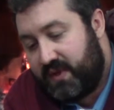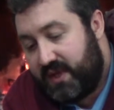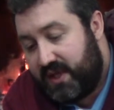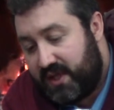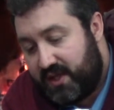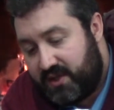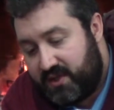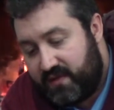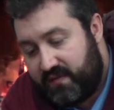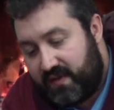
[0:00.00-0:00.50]

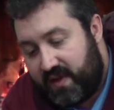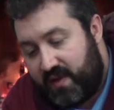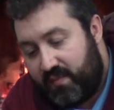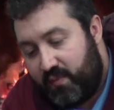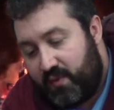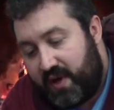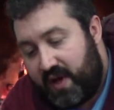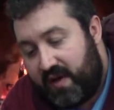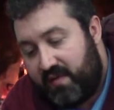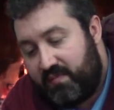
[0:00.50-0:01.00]
Each of them
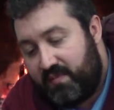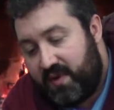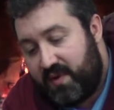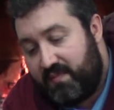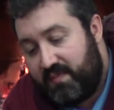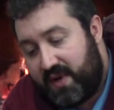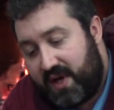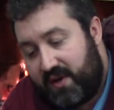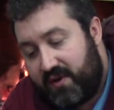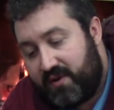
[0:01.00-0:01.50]
would have been
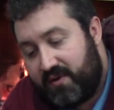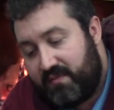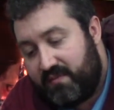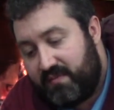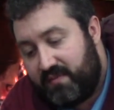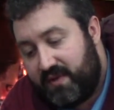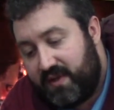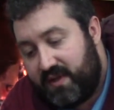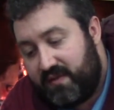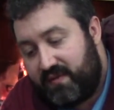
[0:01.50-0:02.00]
better
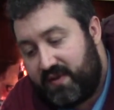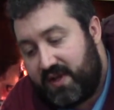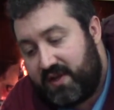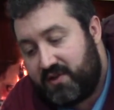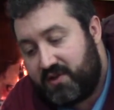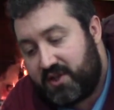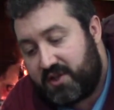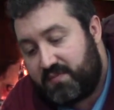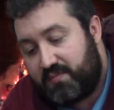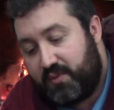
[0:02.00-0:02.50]
if they had
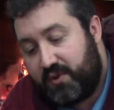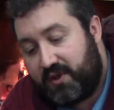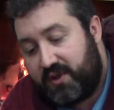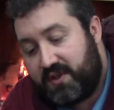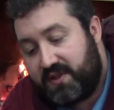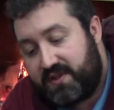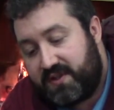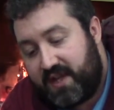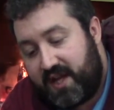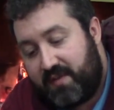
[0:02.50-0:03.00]
just put the
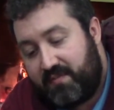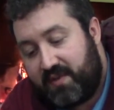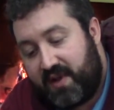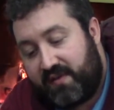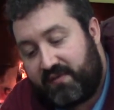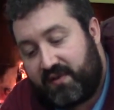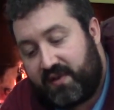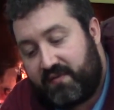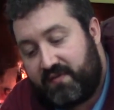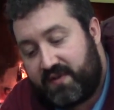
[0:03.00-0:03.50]
same
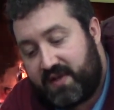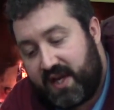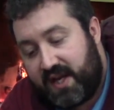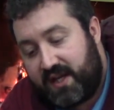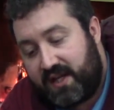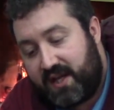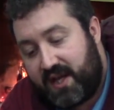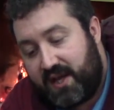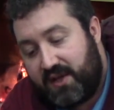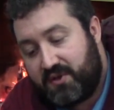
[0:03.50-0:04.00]
level of
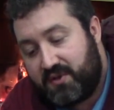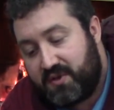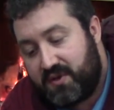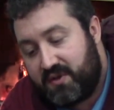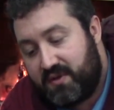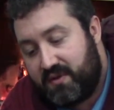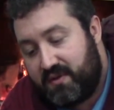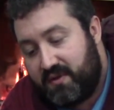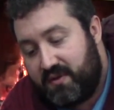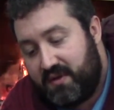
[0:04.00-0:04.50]
dedication